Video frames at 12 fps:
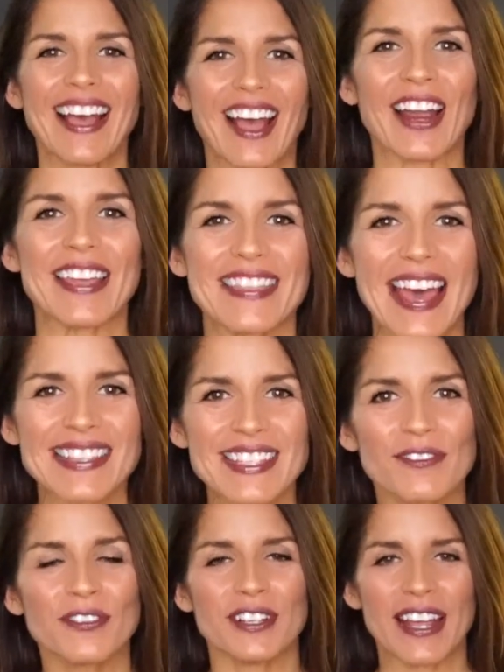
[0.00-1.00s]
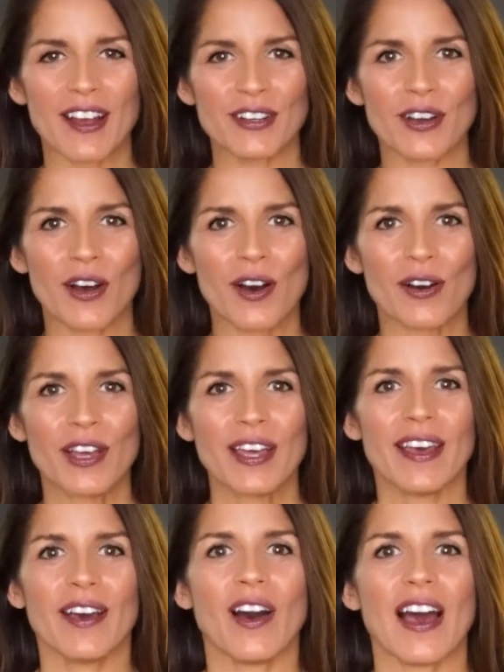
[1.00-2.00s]
All right, that's it for now, y'all.
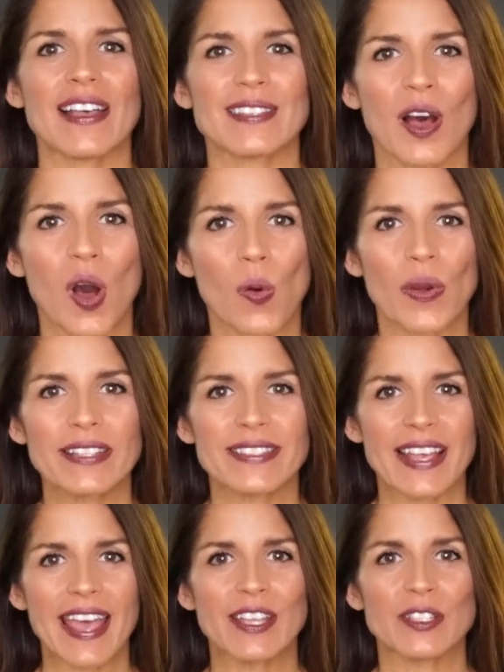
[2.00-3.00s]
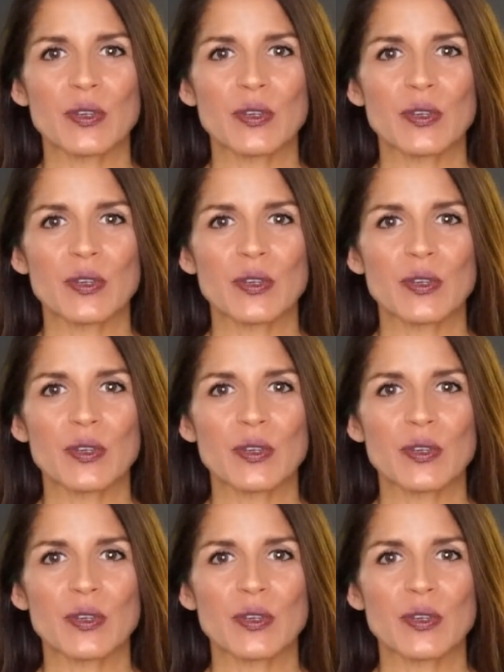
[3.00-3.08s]
As I always say,